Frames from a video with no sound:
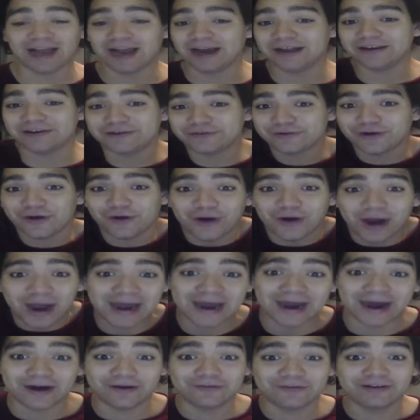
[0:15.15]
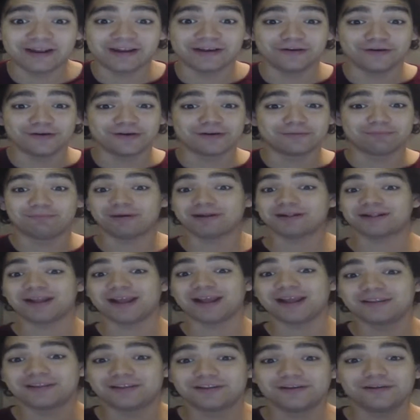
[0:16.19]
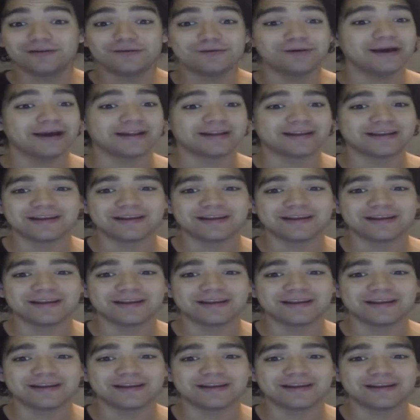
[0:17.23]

I don't know how they do it, but they do it.